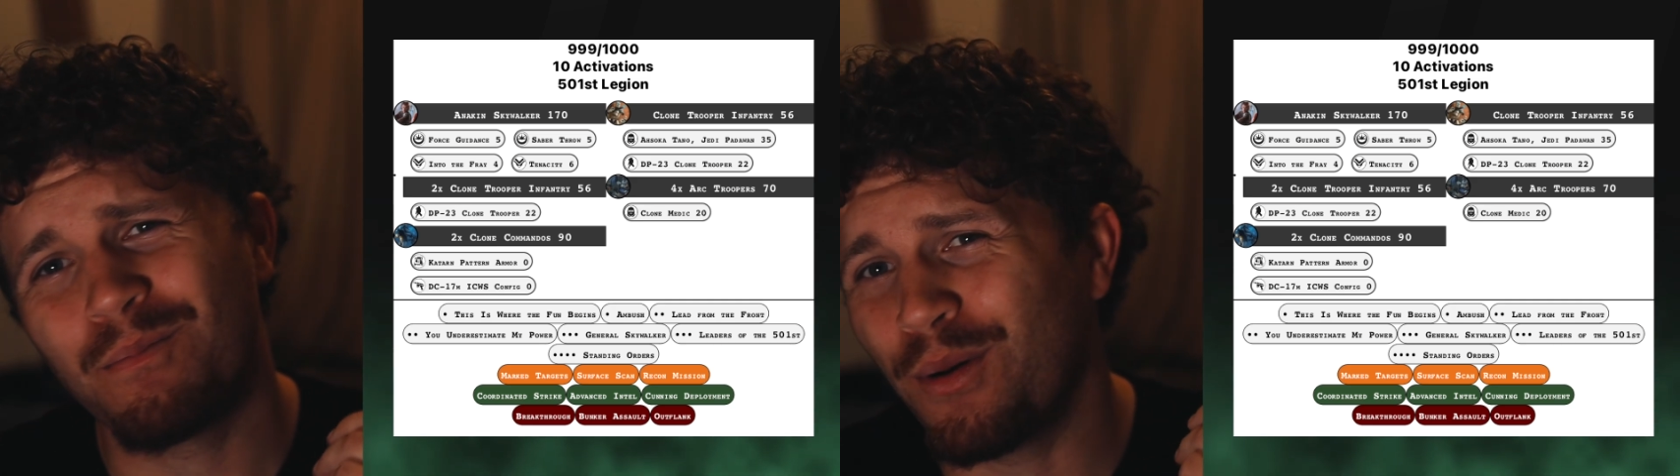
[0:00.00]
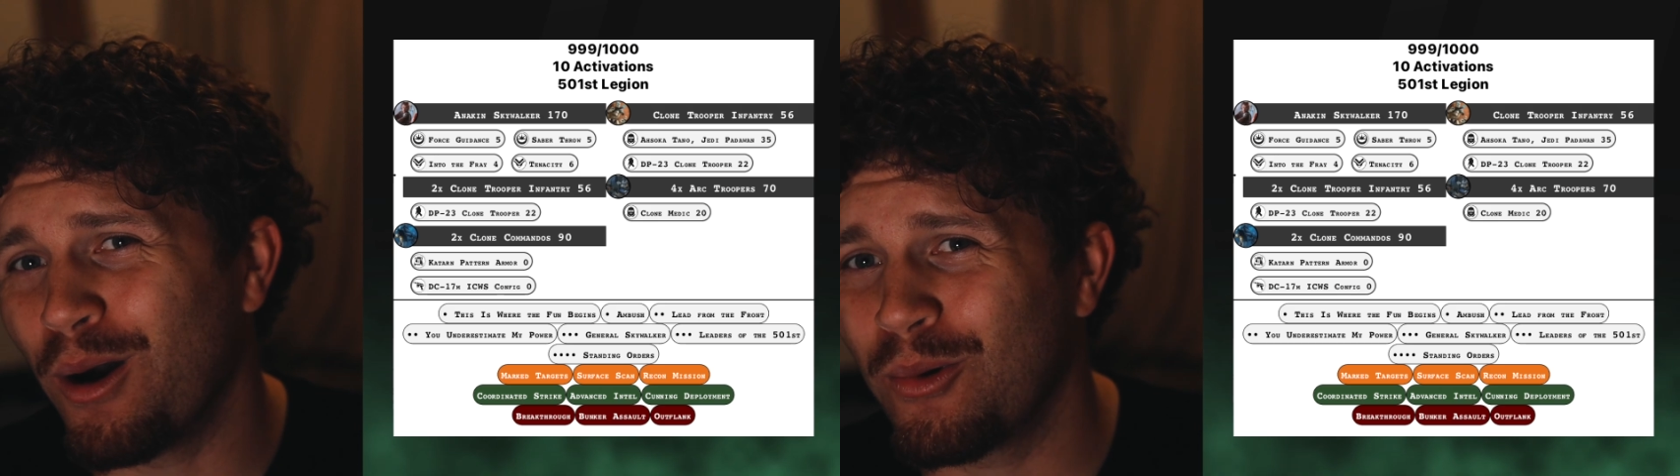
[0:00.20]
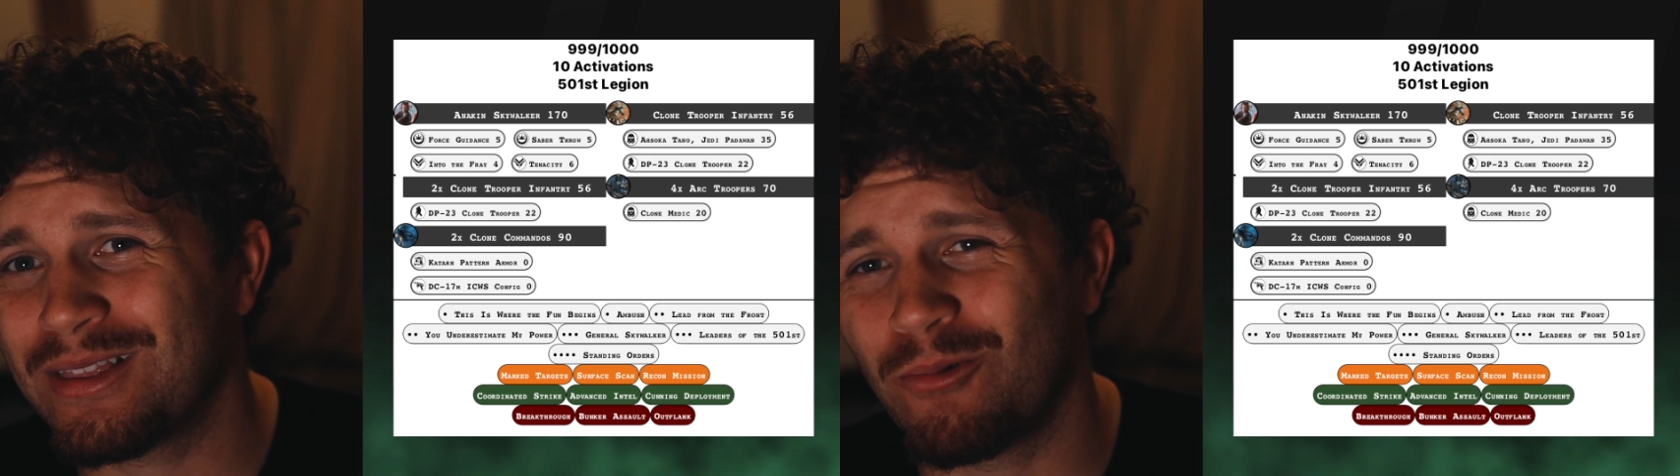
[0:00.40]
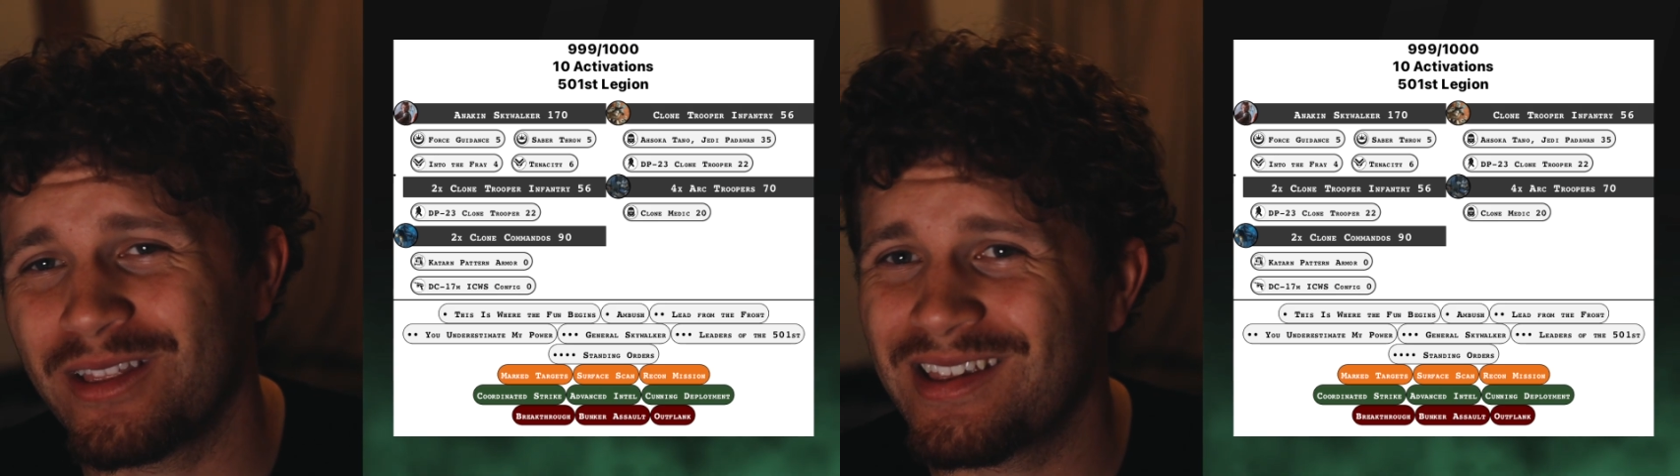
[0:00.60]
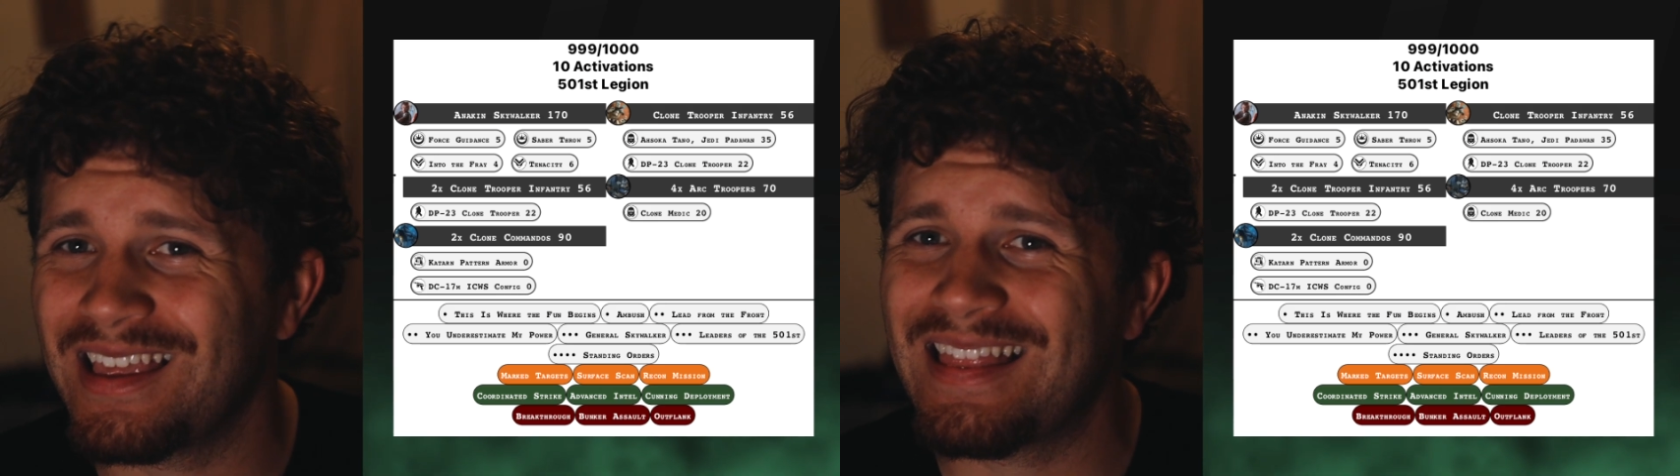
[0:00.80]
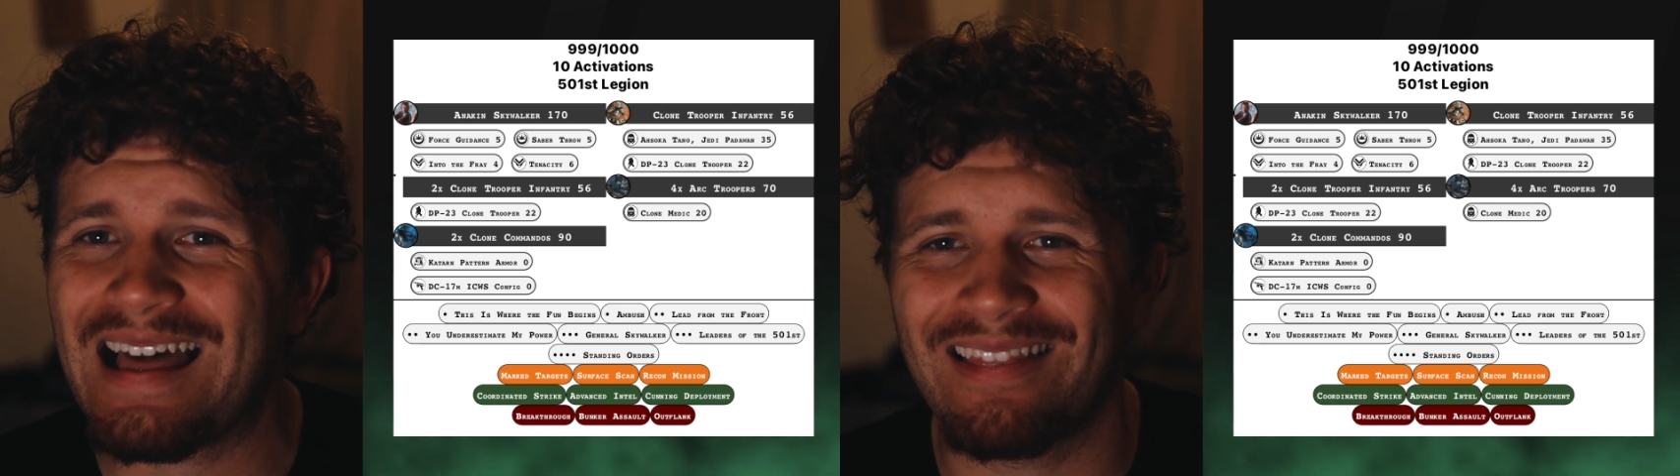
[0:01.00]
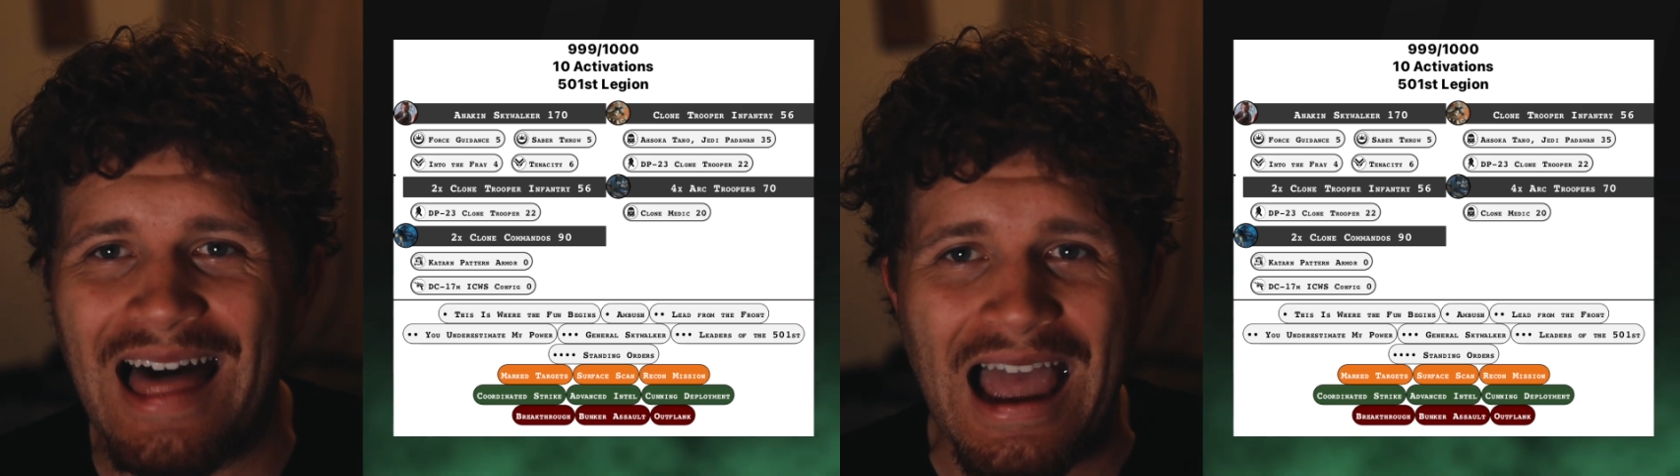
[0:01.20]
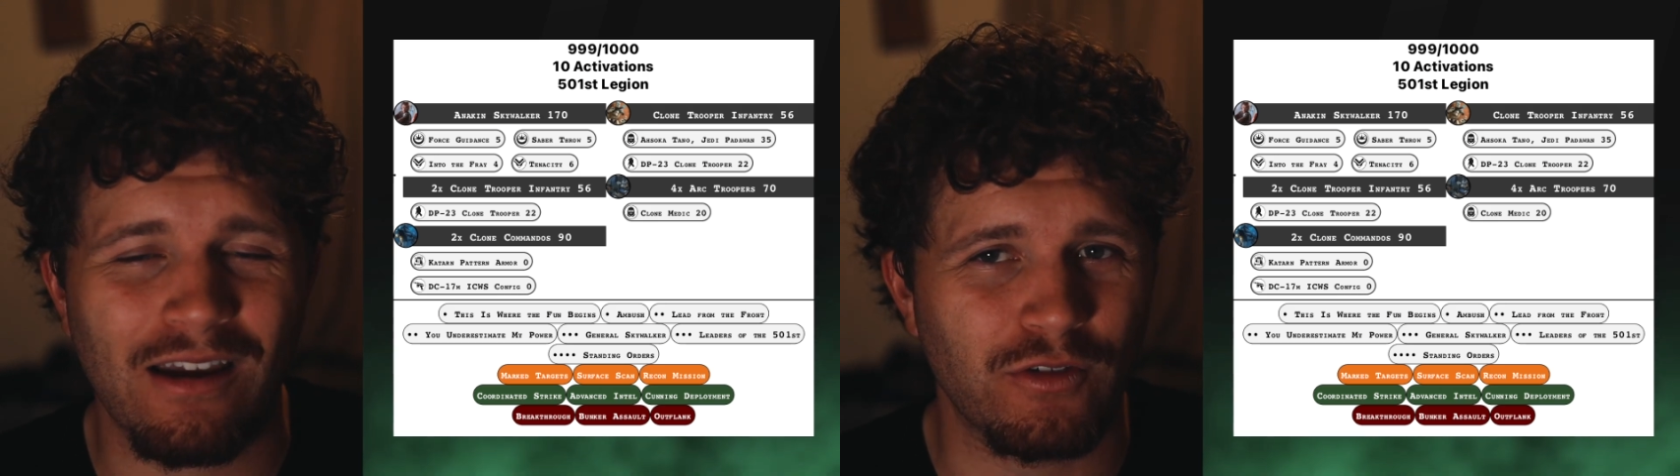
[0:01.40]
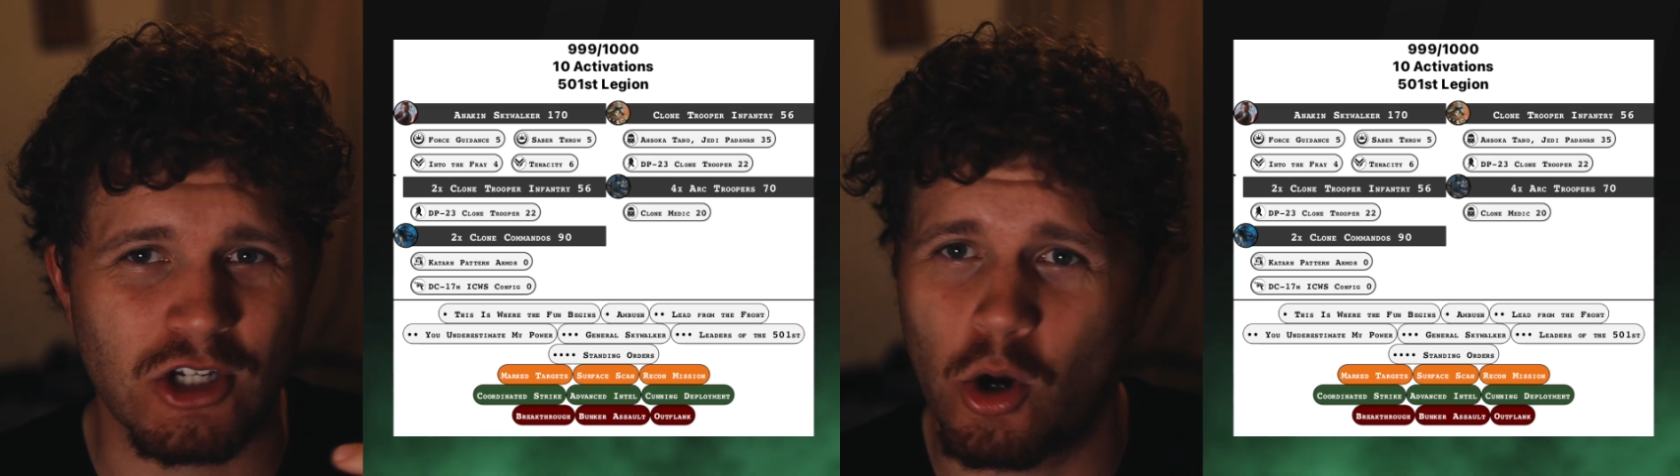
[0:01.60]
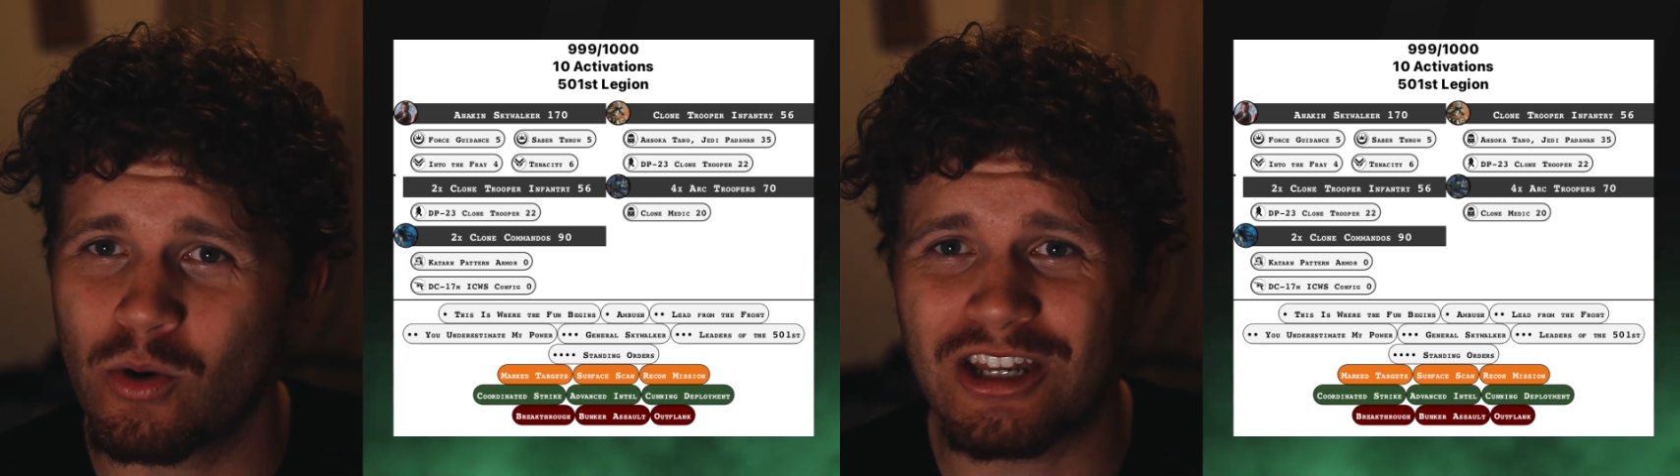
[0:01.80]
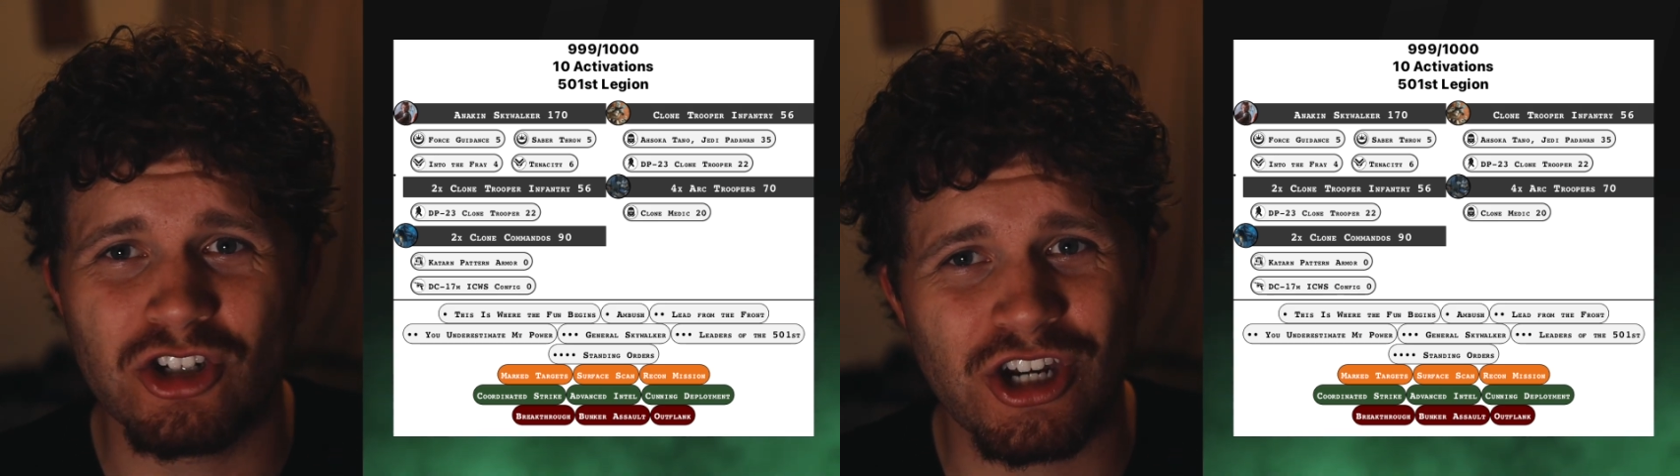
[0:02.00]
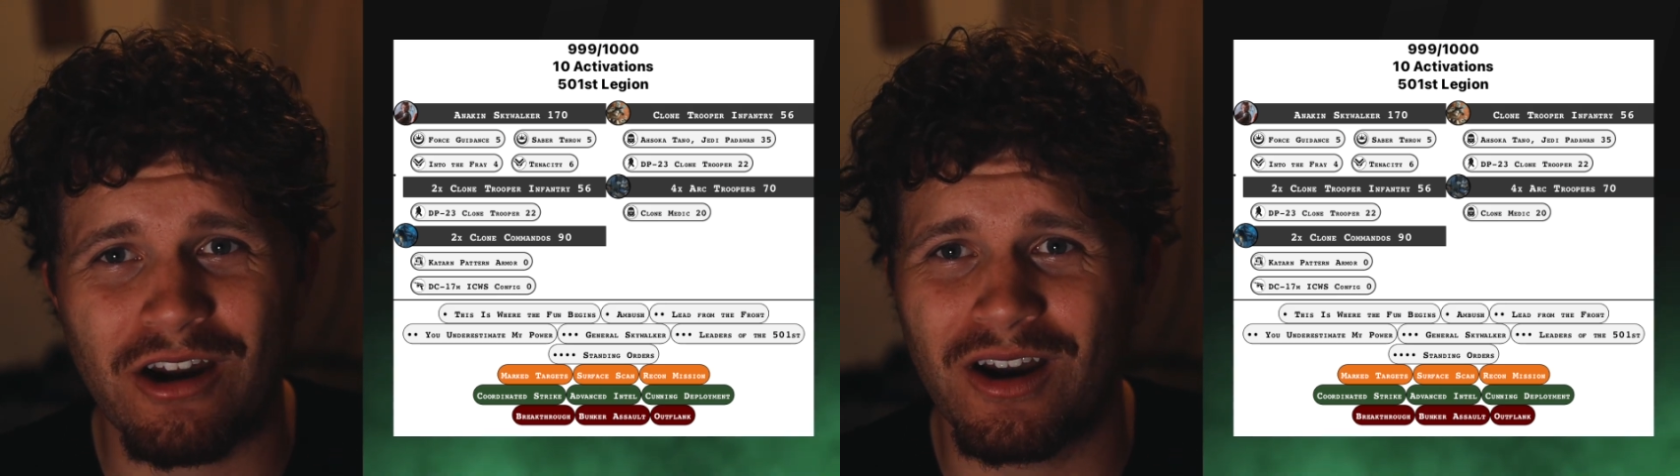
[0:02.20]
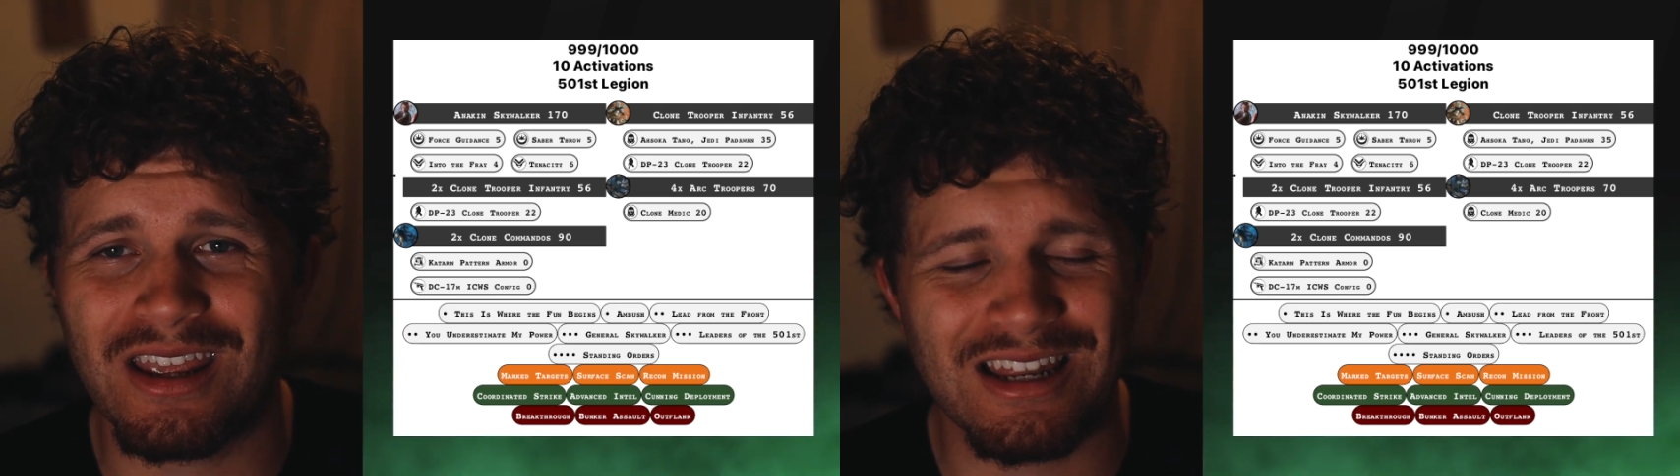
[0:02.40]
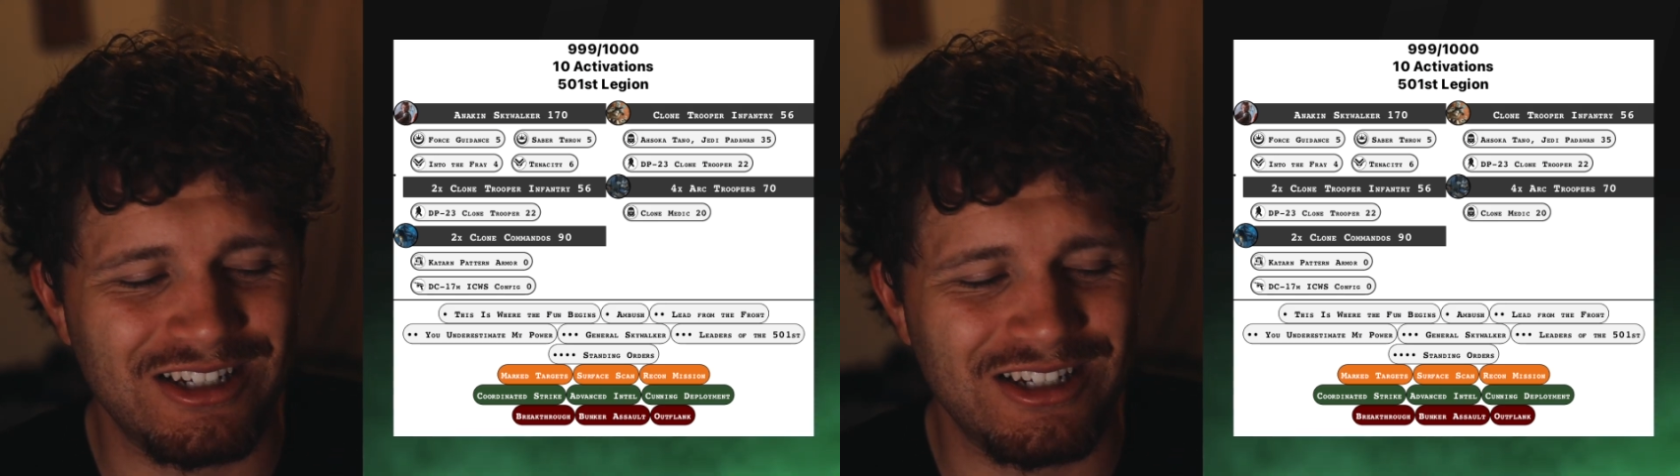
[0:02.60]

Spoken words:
But with, once again, that lack of token sharing